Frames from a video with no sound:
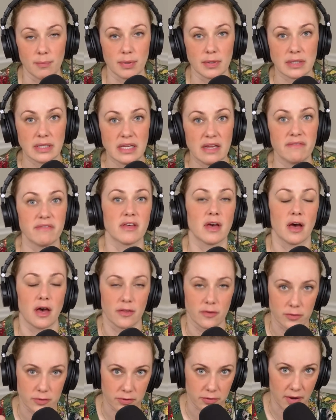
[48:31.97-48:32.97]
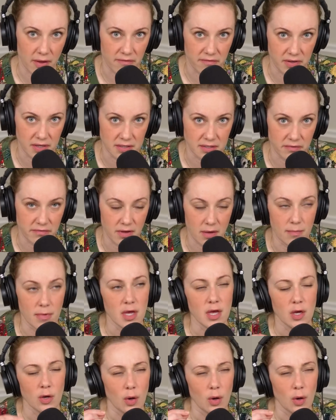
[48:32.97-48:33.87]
believe that others are envious of them.